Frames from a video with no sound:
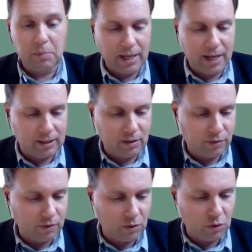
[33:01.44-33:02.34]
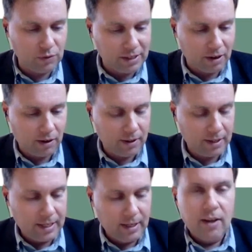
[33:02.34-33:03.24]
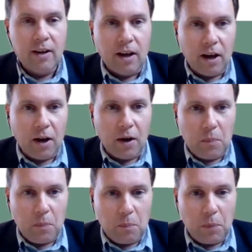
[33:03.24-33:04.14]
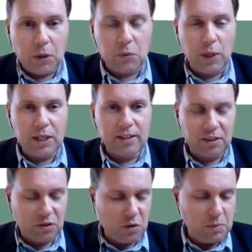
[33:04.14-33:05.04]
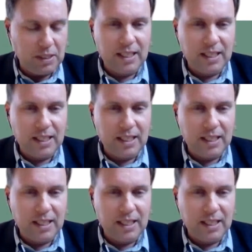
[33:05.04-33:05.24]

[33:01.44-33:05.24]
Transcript: Payactive already are. But whether that could be the